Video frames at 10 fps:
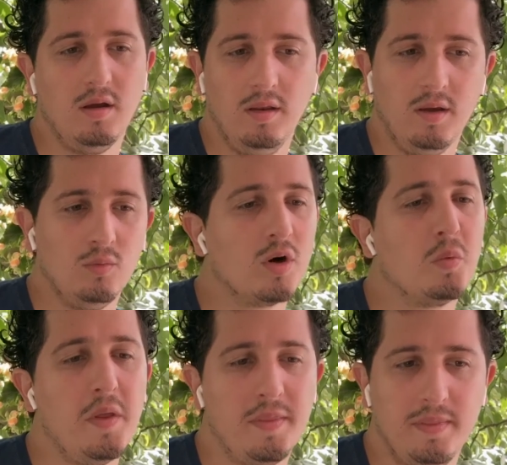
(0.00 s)
then work
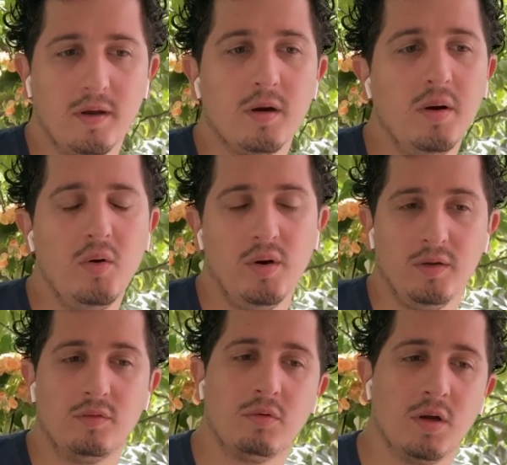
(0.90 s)
with the
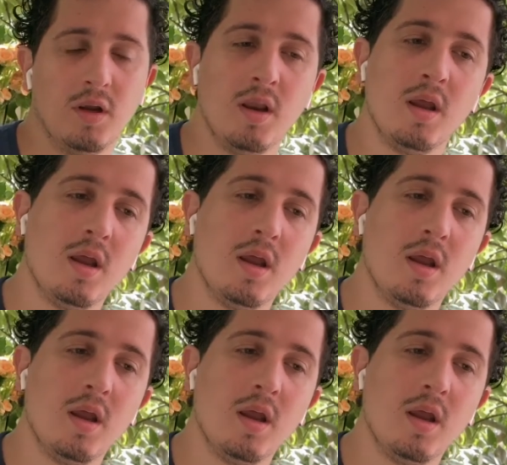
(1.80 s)
components, right?